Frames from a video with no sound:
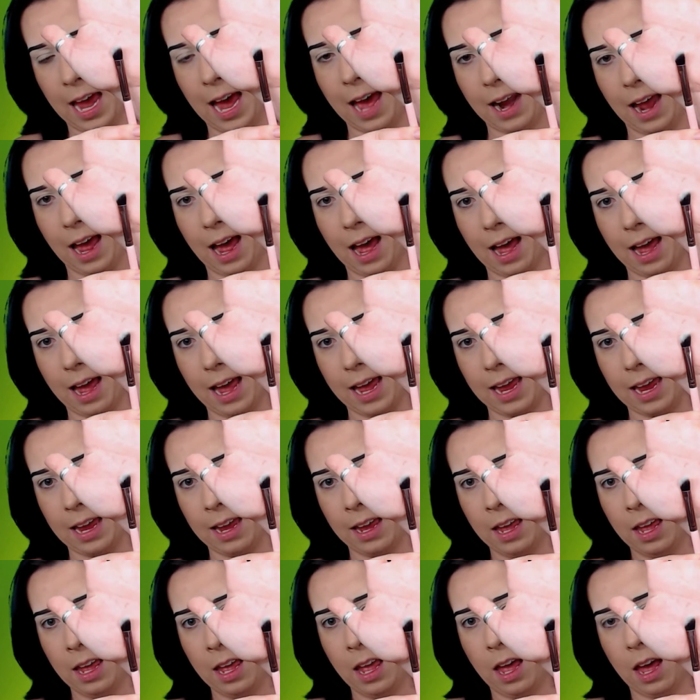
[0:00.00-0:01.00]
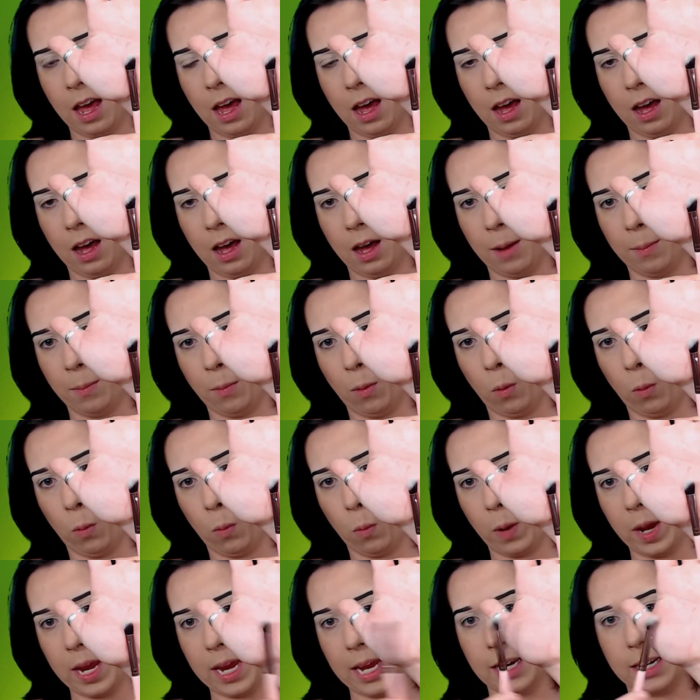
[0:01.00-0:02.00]
eye
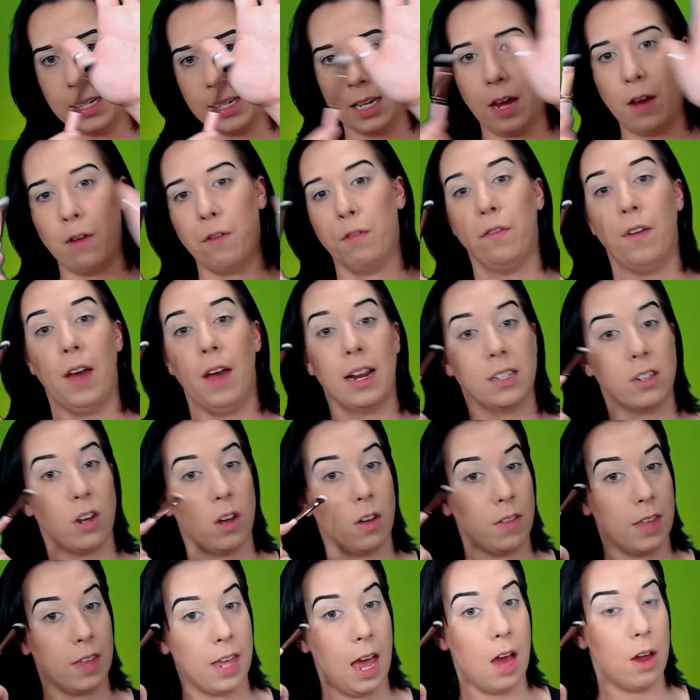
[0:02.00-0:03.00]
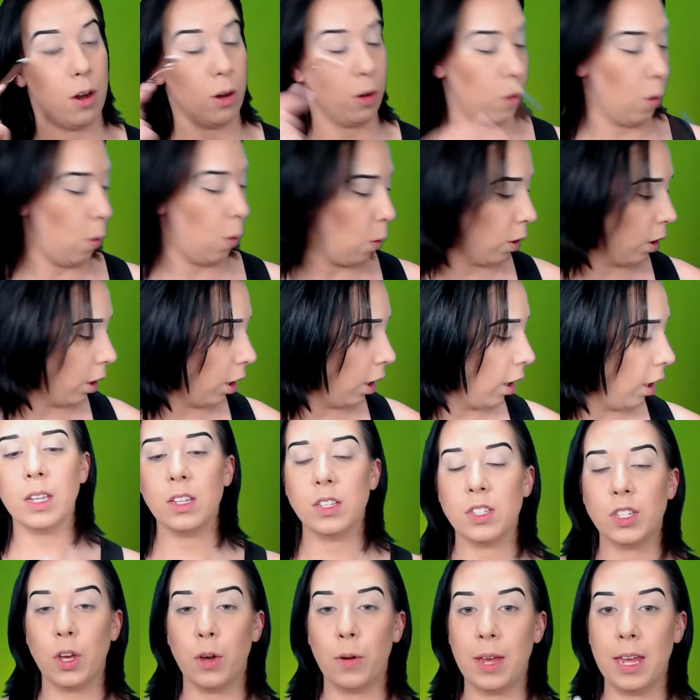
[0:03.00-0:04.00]
winged effect on the outer corner.
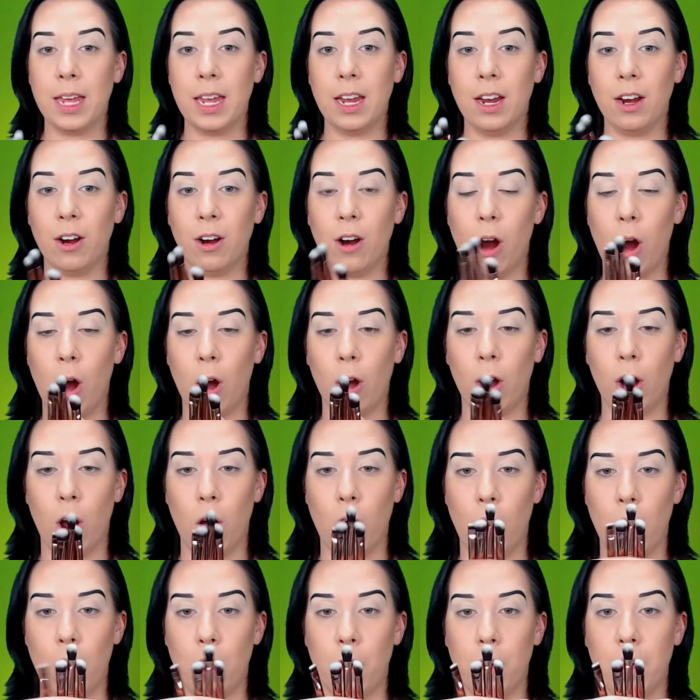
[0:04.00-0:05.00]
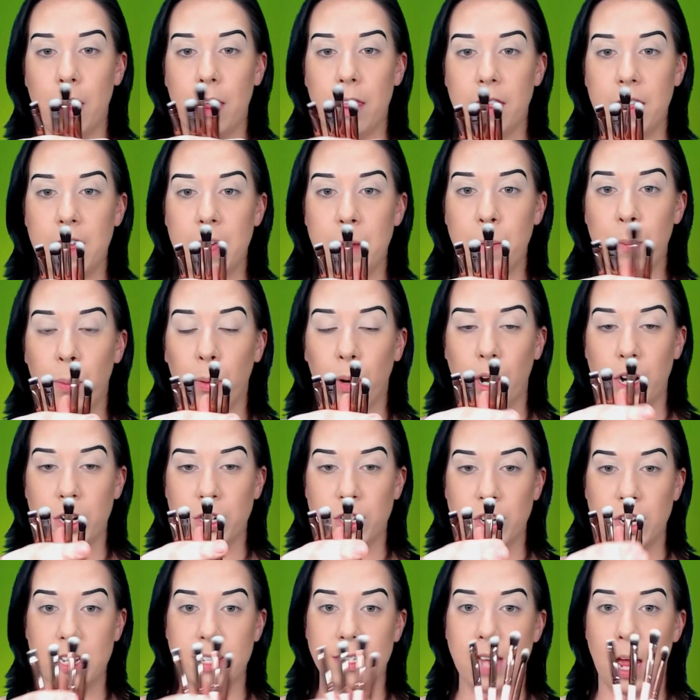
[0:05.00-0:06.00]
So here are all the
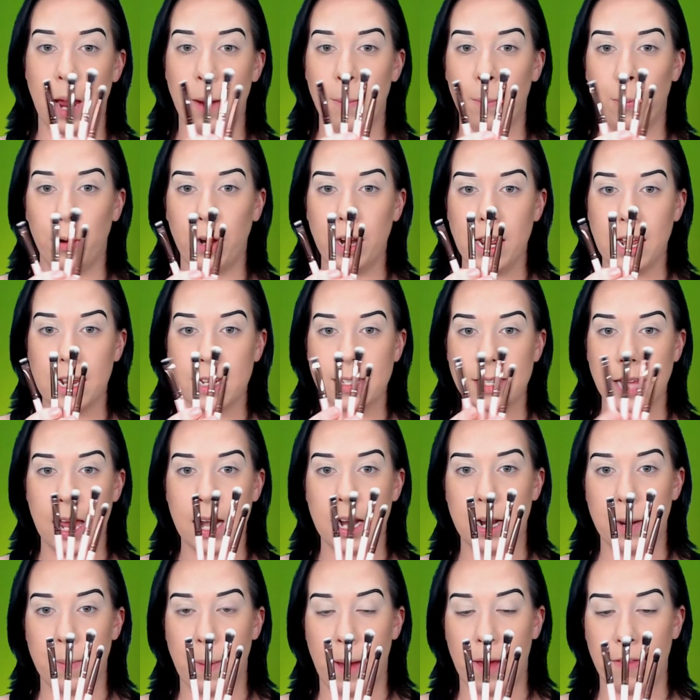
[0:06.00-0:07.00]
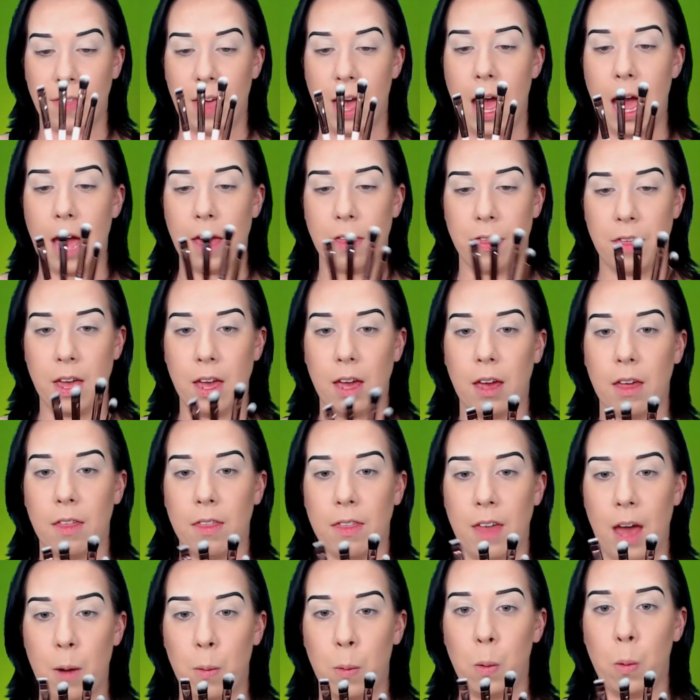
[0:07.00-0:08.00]
brushes. I'm pretty excited about that. I think
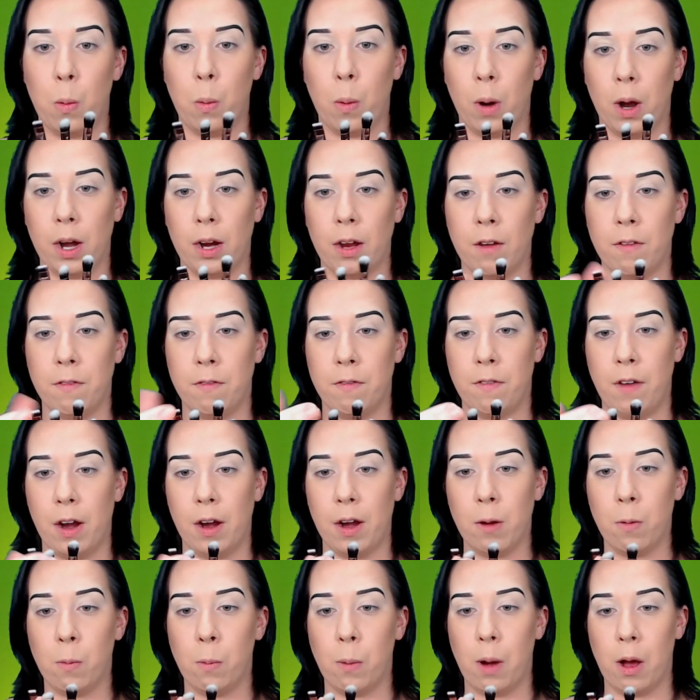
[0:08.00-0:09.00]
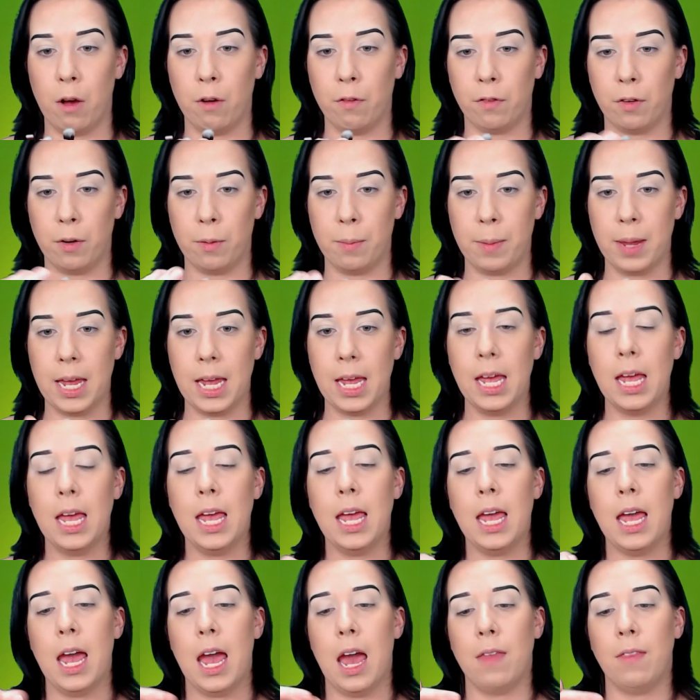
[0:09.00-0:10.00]
that will work very well for me.
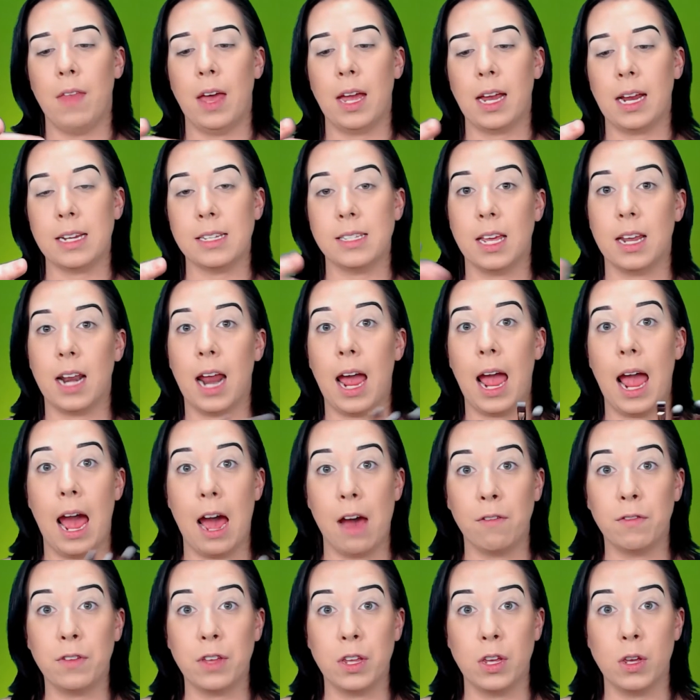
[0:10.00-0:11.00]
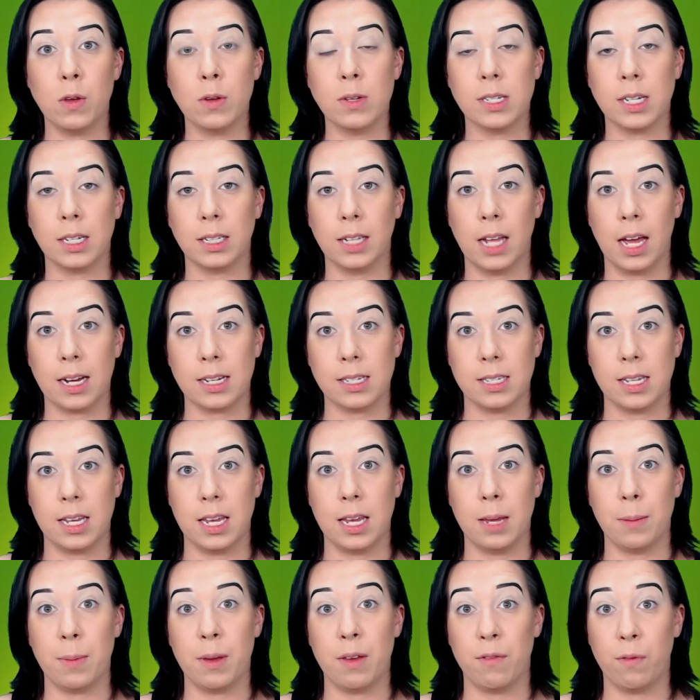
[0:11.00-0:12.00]
And like I said, I have used
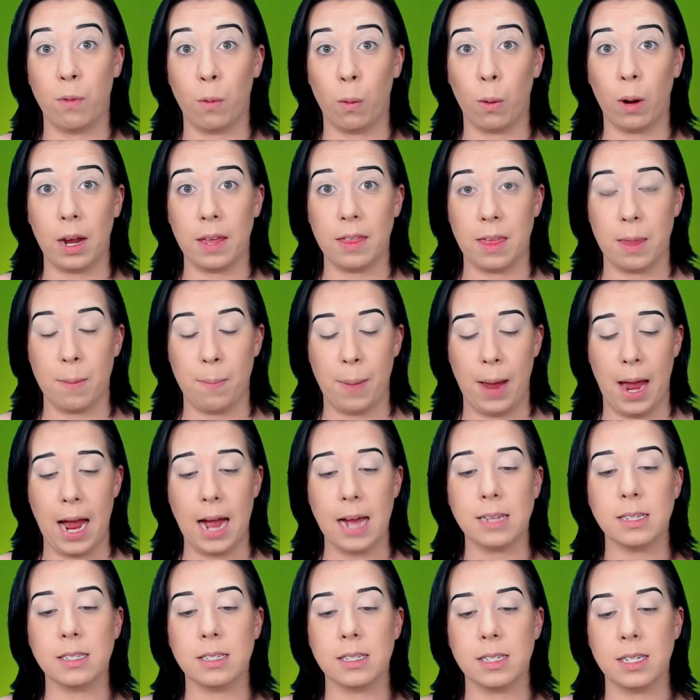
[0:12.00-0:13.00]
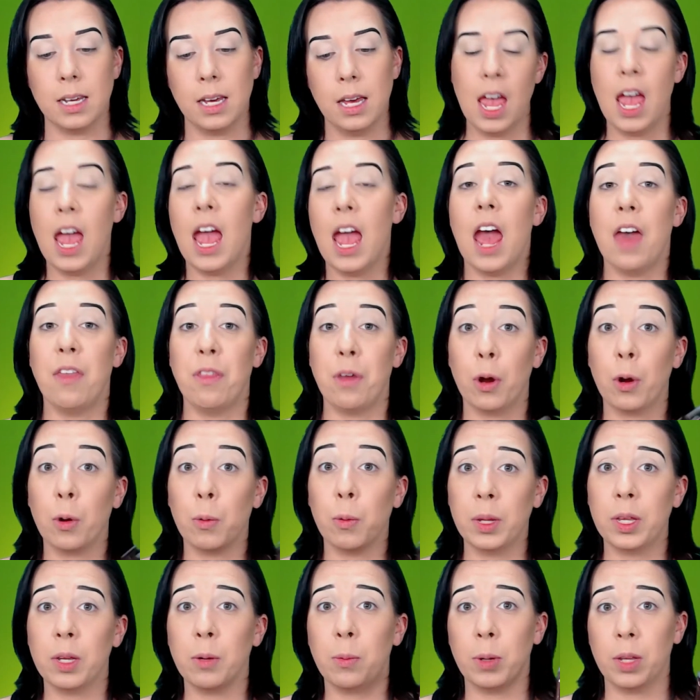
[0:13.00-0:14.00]
Luxie before in the past, and they're a
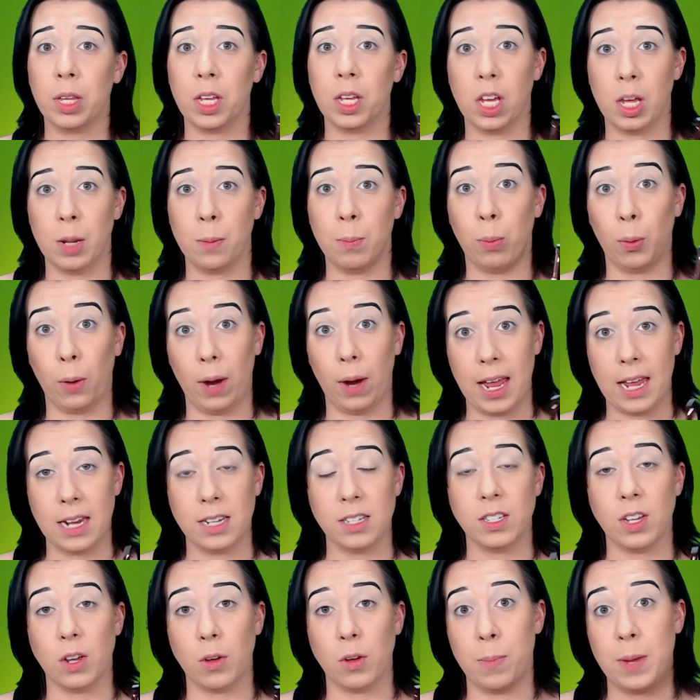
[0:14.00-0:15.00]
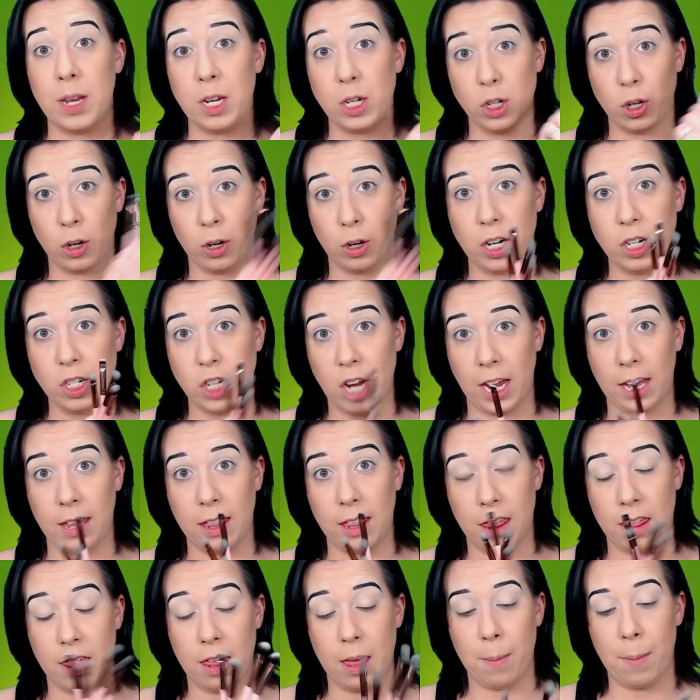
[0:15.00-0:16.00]
really, really good brand, so be sure to
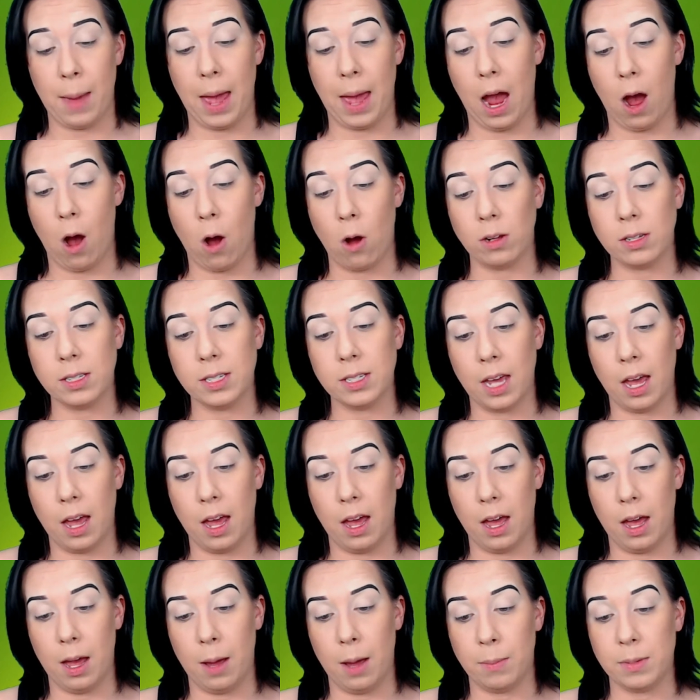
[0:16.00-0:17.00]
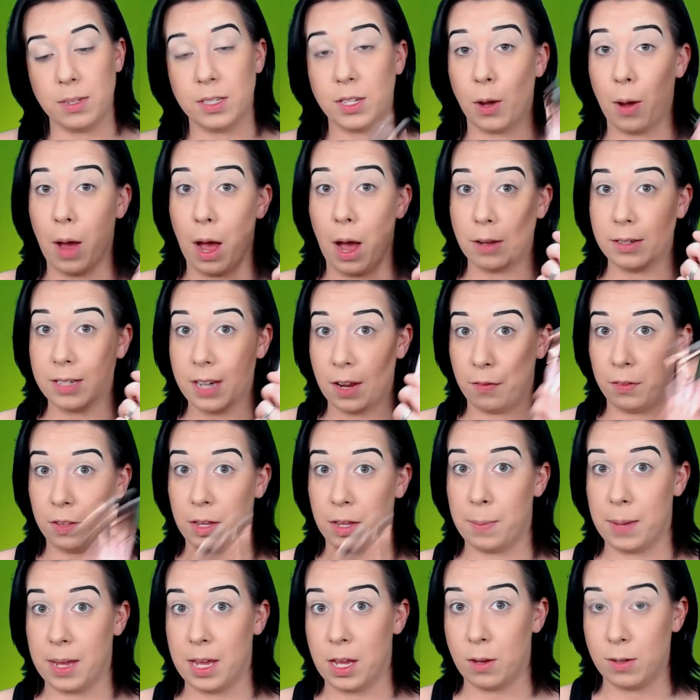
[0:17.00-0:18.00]
check them out. So I'll
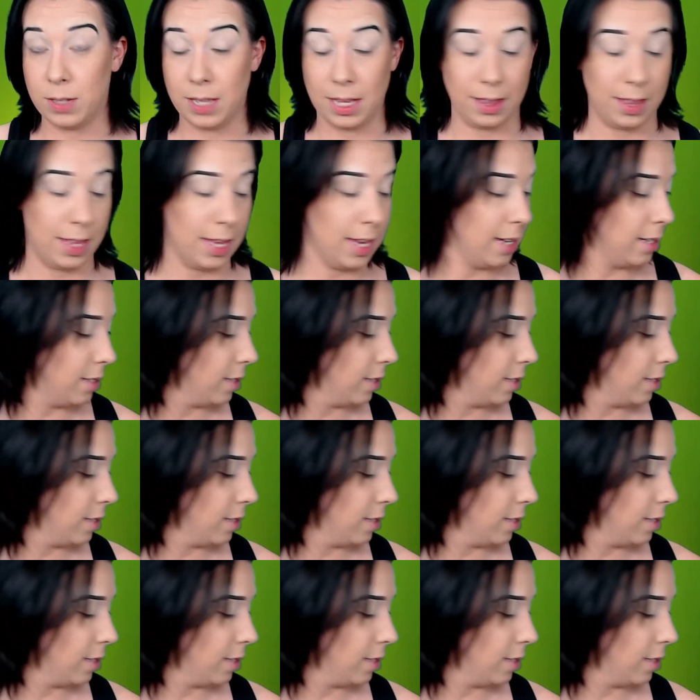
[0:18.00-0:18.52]
definitely be using these.